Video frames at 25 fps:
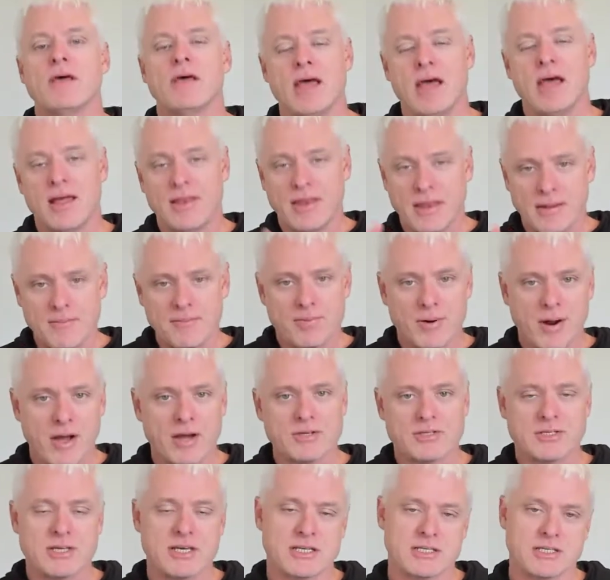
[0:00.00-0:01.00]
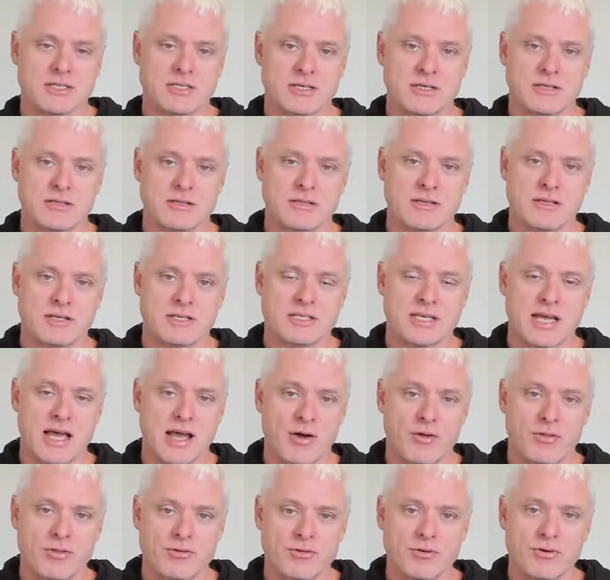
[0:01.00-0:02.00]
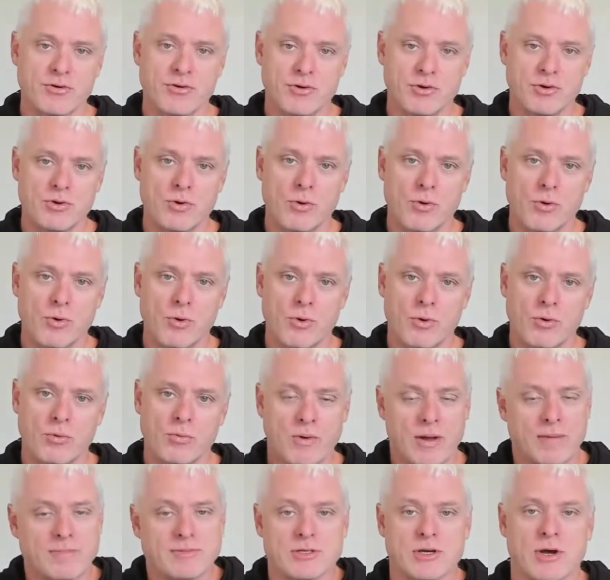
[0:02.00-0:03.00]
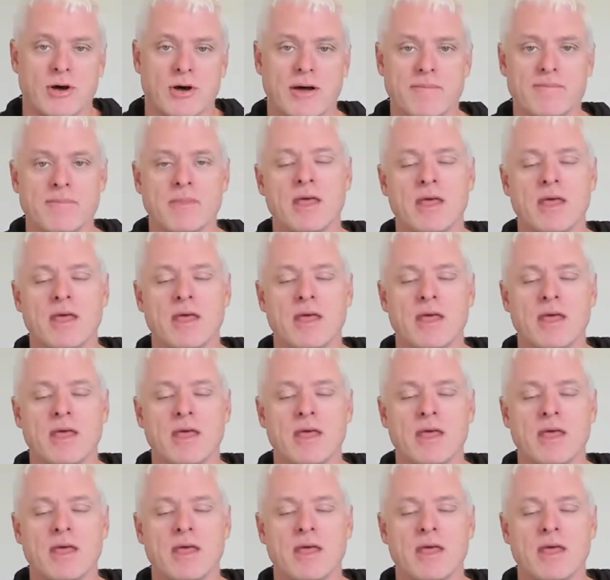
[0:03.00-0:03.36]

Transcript: and then process the sale through your website.